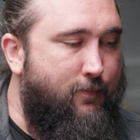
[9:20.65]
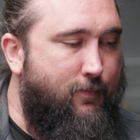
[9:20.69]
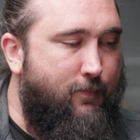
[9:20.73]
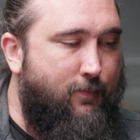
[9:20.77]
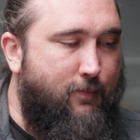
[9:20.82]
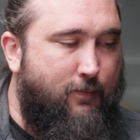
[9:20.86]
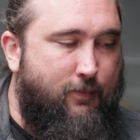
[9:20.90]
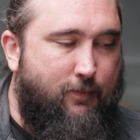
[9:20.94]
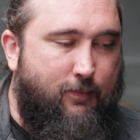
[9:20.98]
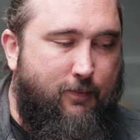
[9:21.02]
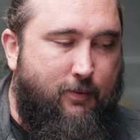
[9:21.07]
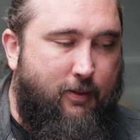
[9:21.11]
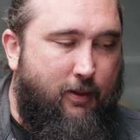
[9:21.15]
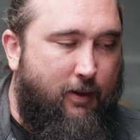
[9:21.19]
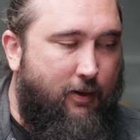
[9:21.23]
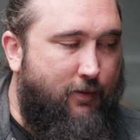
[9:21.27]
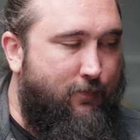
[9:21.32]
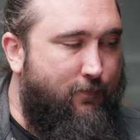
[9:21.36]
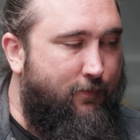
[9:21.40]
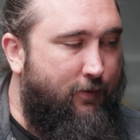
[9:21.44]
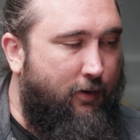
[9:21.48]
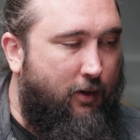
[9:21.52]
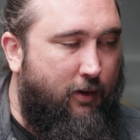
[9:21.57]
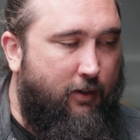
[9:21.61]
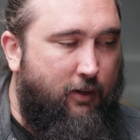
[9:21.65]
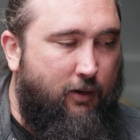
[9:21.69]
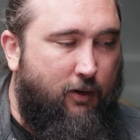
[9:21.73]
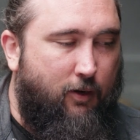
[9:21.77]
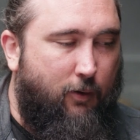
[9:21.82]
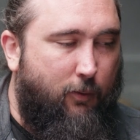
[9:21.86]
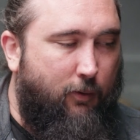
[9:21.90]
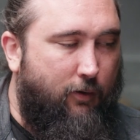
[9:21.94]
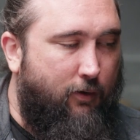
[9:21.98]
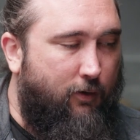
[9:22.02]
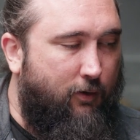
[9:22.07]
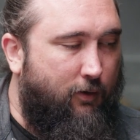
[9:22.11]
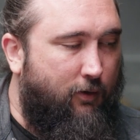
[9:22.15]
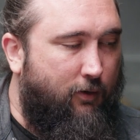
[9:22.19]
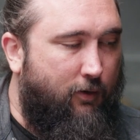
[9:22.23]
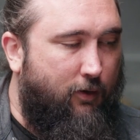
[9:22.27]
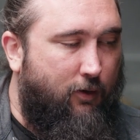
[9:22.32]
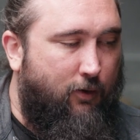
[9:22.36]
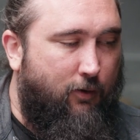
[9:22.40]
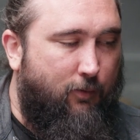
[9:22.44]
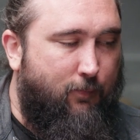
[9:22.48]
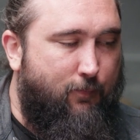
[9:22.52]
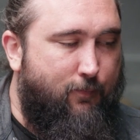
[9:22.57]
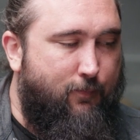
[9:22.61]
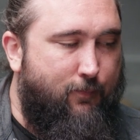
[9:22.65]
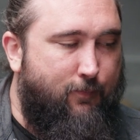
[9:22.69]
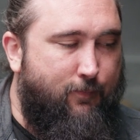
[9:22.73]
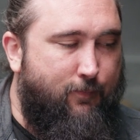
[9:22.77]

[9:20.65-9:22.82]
they feel like they're going on a